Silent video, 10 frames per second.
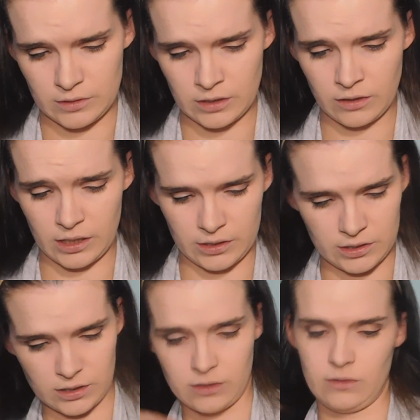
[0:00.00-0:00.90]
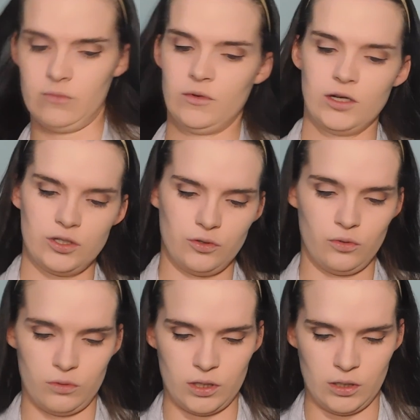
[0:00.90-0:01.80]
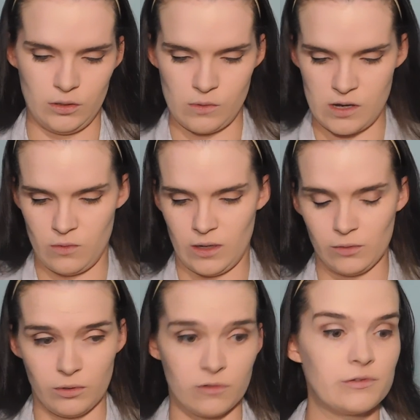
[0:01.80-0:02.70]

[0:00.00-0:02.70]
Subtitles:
Okay, so I'm going to do the Wet n Wild one